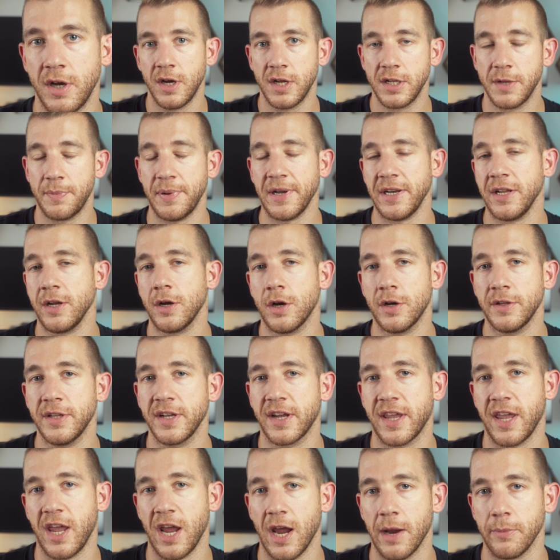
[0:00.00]
Depending on the
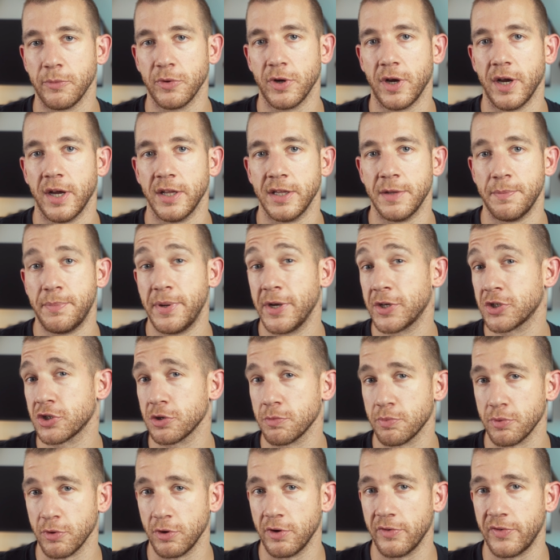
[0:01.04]
camera and the picture
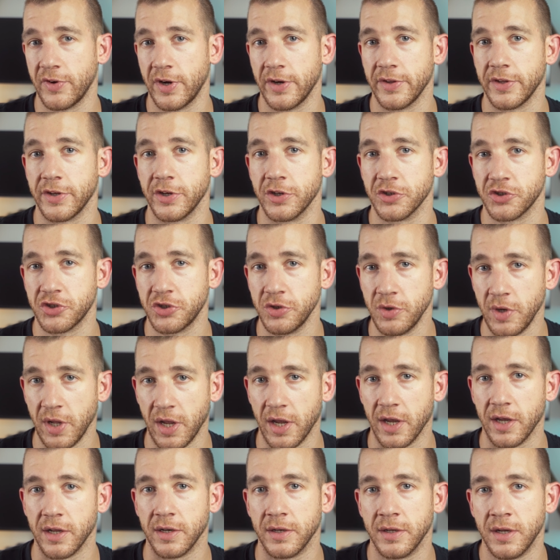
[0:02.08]
profile that you're shooting
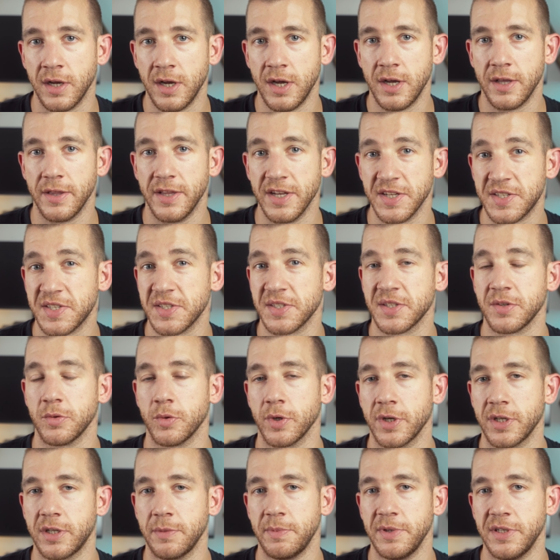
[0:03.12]
in, this is
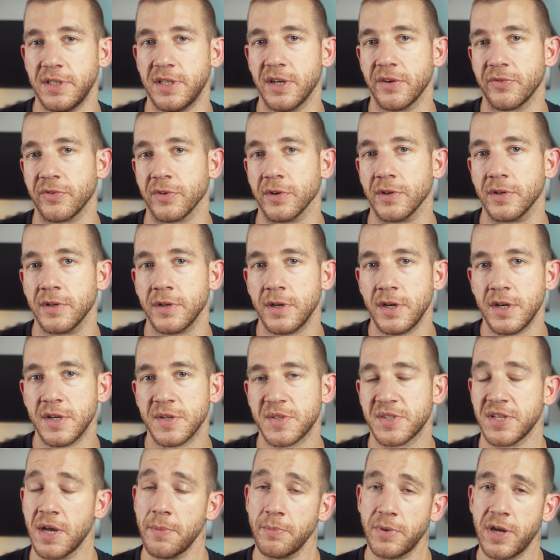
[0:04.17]
going to be different.
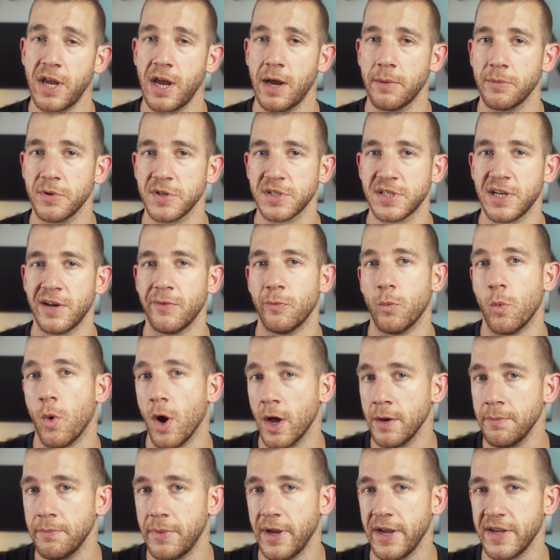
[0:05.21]
Some cameras have
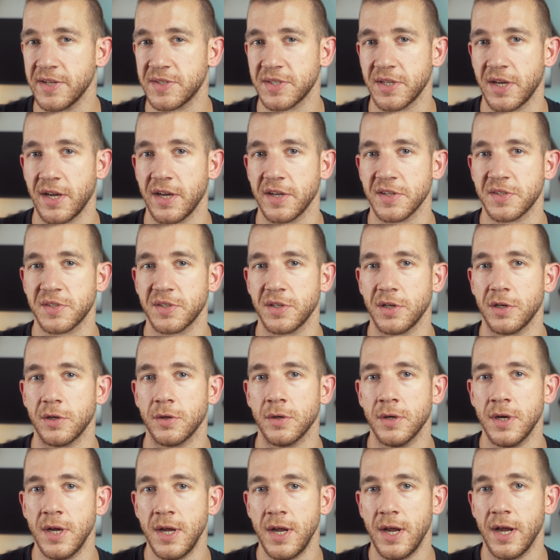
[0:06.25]
one base
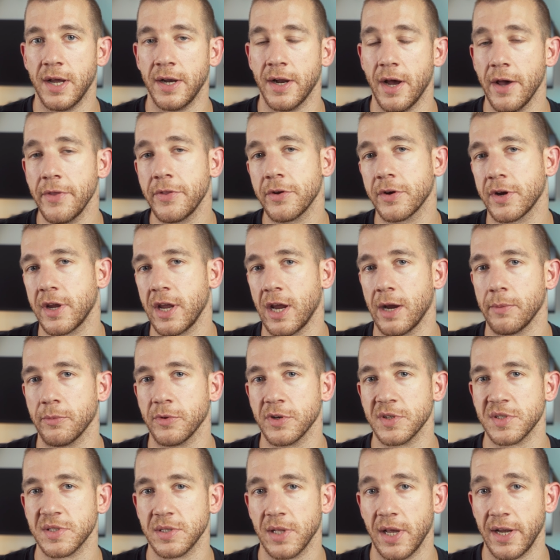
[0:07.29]
ISO, and other
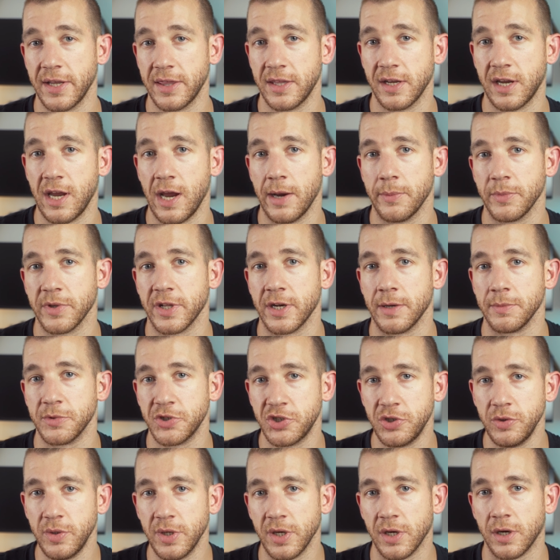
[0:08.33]
cameras, like the camera that I'm
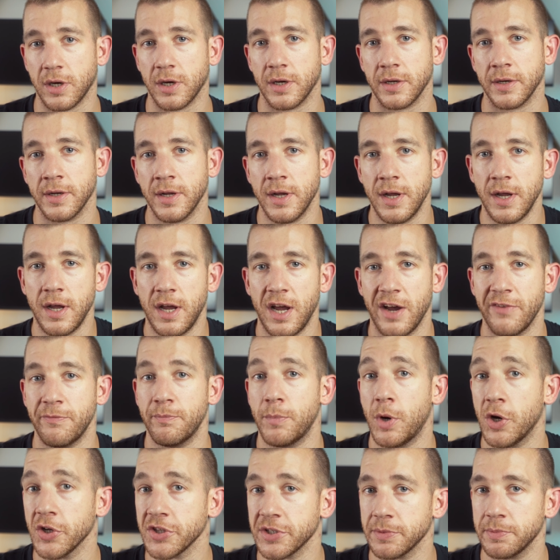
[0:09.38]
shooting on, have
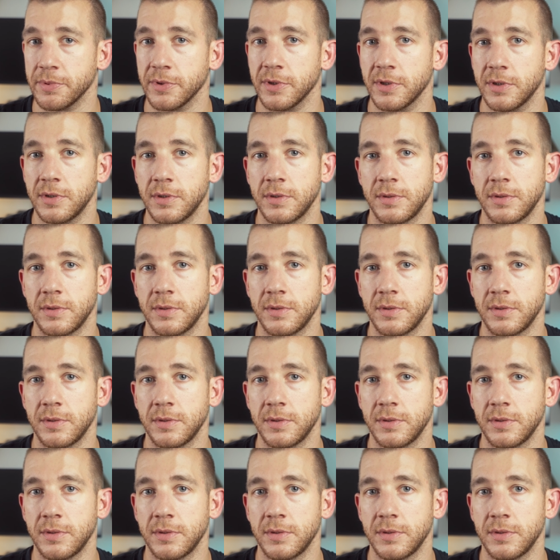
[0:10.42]
multiple.